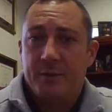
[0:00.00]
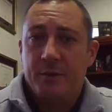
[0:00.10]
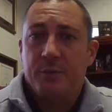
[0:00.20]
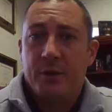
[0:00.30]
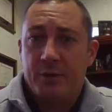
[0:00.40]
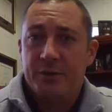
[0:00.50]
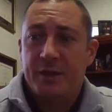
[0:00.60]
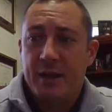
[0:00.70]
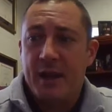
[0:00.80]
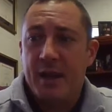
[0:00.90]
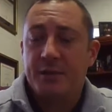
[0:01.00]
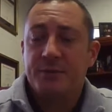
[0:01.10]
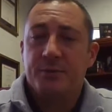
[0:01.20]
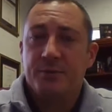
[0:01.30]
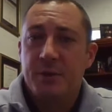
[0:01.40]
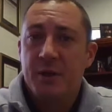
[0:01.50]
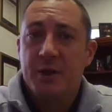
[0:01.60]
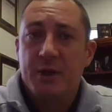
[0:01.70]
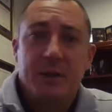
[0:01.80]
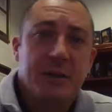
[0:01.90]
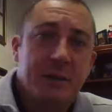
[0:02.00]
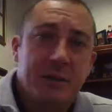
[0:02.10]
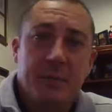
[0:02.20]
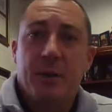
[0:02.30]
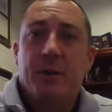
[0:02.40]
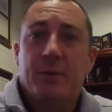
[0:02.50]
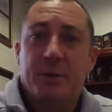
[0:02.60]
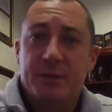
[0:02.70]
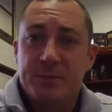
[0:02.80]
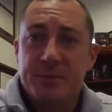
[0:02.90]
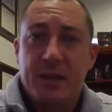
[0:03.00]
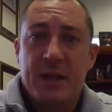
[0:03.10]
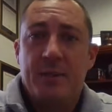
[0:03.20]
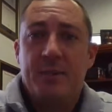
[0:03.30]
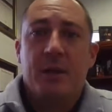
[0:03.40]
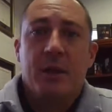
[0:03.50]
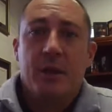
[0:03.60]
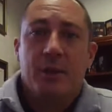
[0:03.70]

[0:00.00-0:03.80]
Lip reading: from Breckenridge County High School a Merry Christmas and a Happy